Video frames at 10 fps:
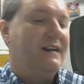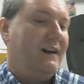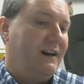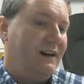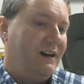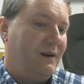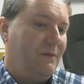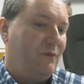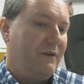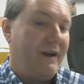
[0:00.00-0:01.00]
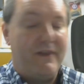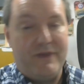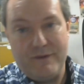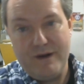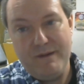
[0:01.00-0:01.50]
We've got
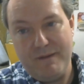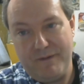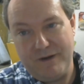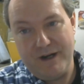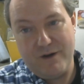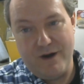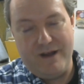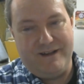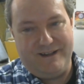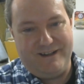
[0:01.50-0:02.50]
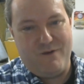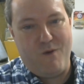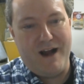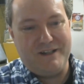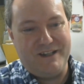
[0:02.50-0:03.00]
3 people here
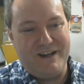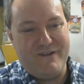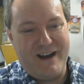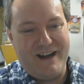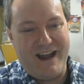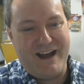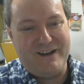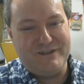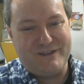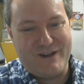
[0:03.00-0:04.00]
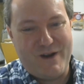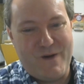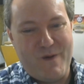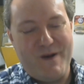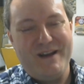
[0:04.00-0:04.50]
watching right now,
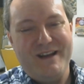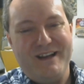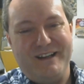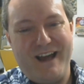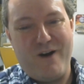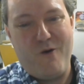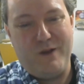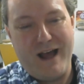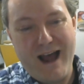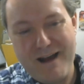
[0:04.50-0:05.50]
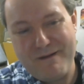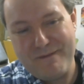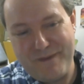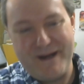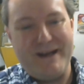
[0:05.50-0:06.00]
so not a whole lot,
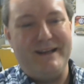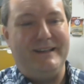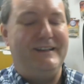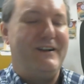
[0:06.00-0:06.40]
but